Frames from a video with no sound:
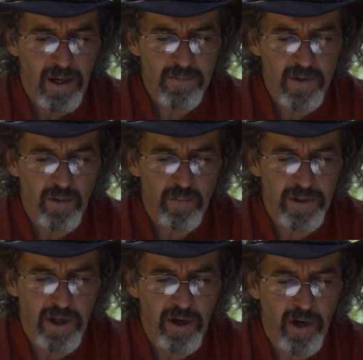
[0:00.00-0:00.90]
So
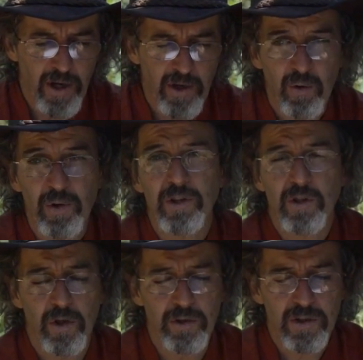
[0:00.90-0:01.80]
I don't know what the
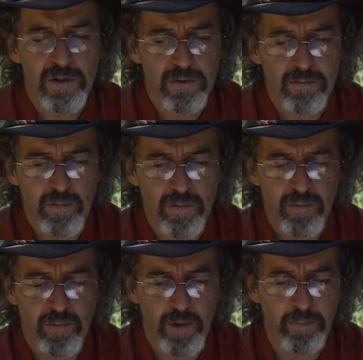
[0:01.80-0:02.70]
solution
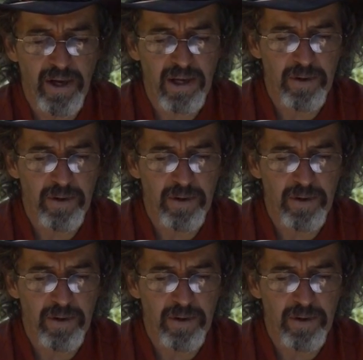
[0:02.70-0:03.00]
would be.